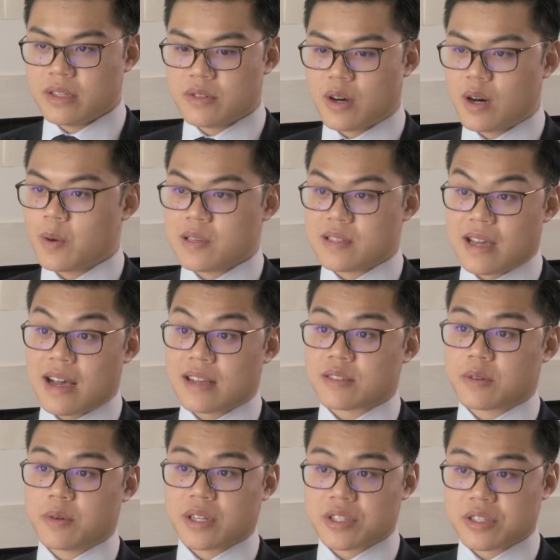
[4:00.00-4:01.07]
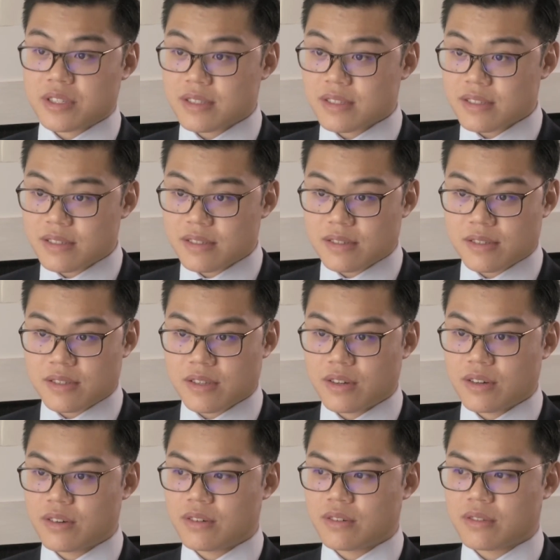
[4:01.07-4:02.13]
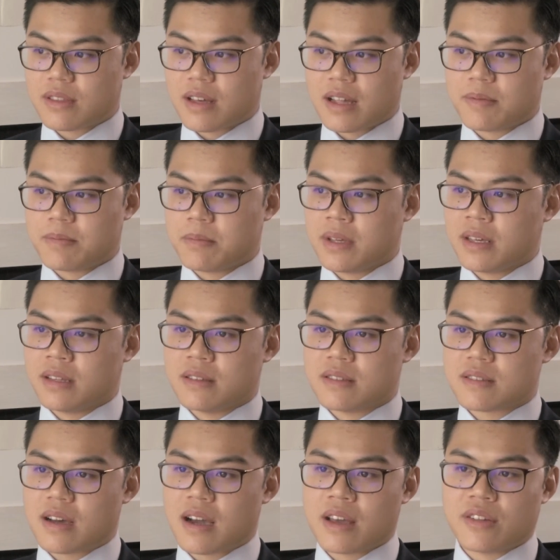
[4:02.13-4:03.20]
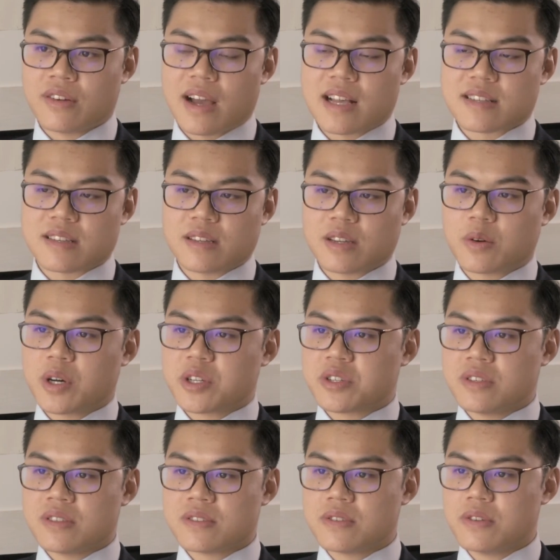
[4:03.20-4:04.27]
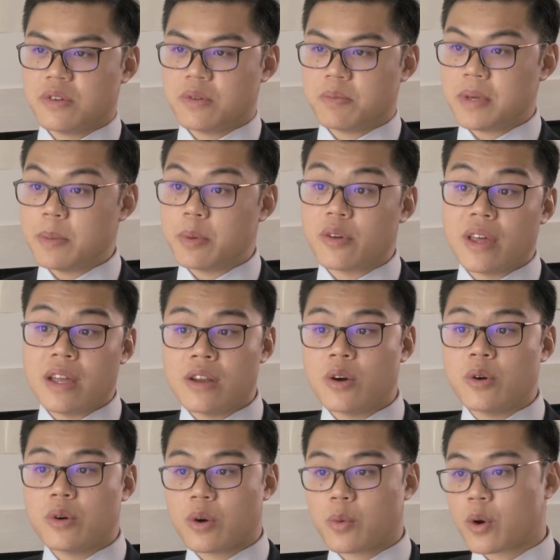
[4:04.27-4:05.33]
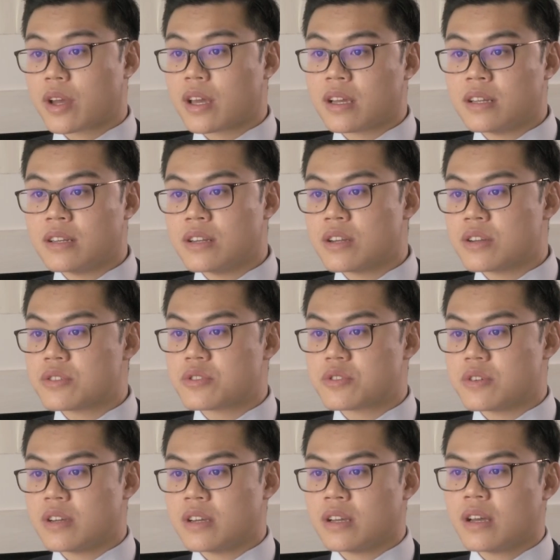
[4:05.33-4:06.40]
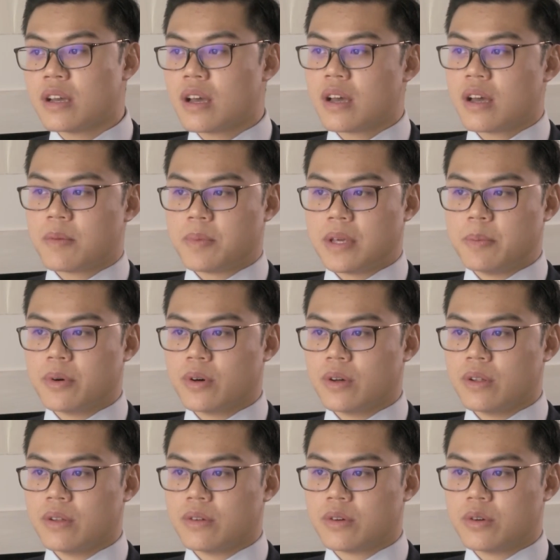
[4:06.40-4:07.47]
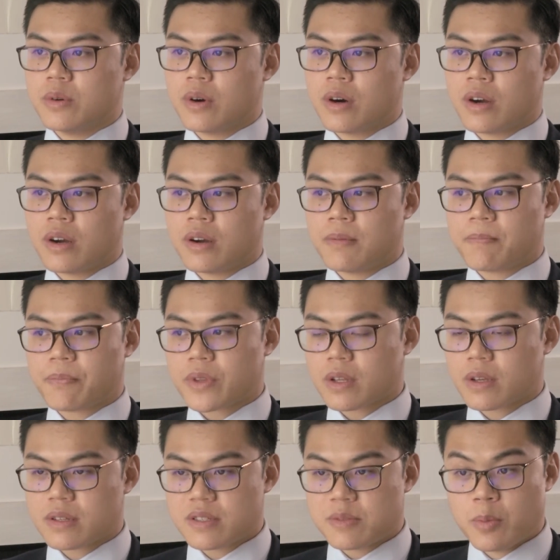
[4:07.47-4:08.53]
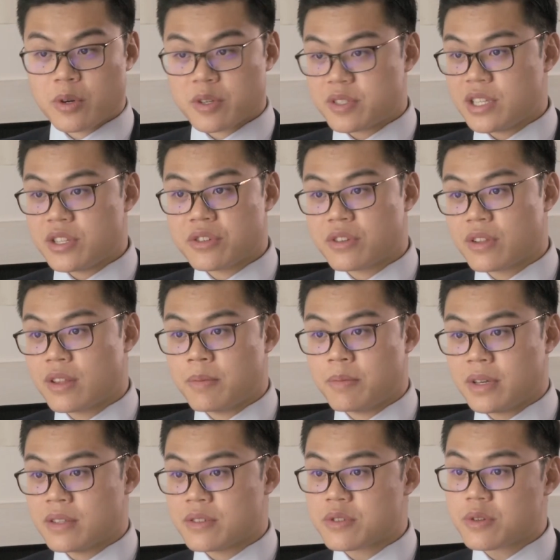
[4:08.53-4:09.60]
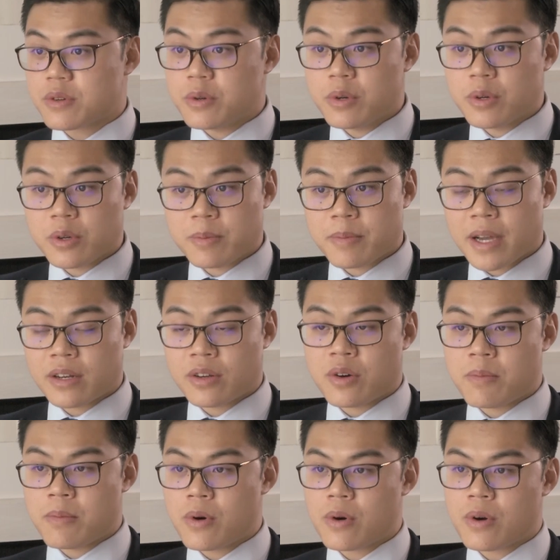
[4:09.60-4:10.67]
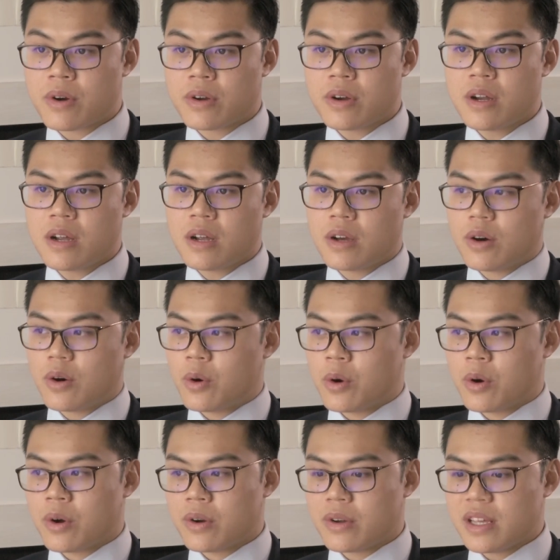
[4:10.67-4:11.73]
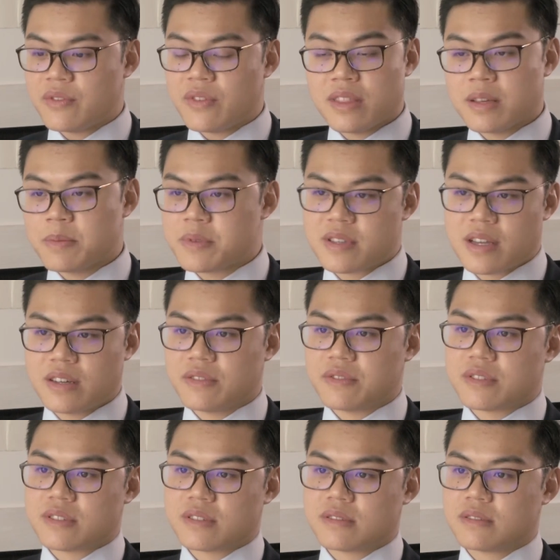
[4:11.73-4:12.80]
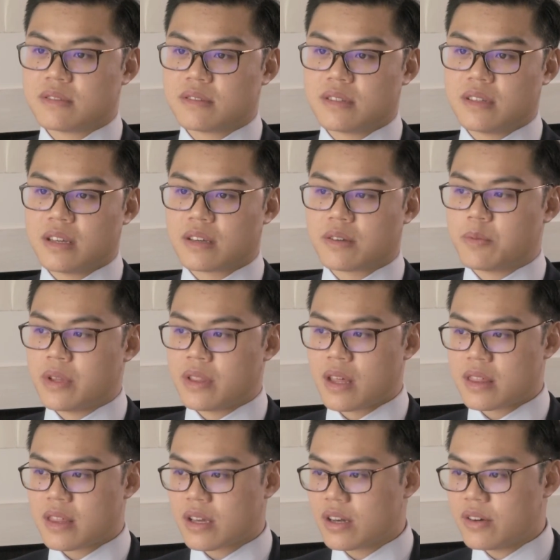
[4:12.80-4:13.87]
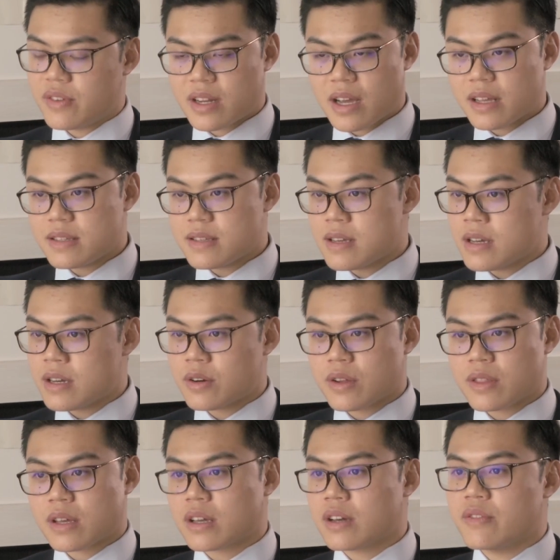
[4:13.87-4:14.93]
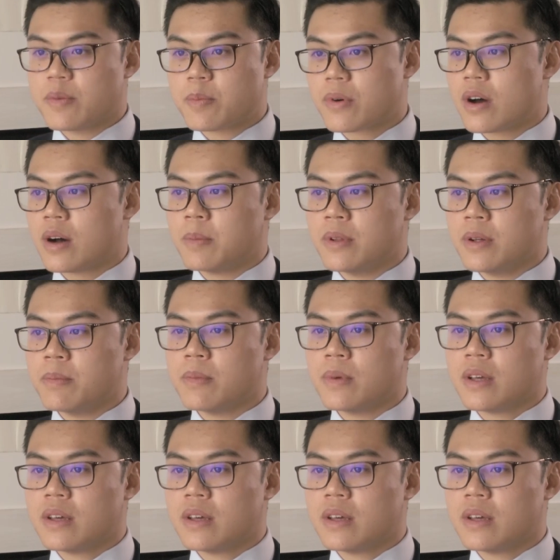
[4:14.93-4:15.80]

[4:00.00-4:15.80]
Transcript: to always ask questions. So that means either asking questions to people they know who are working in the industry, people who are more senior to them in school who might know more, or even themselves. Like when they think of an idea or think of a problem,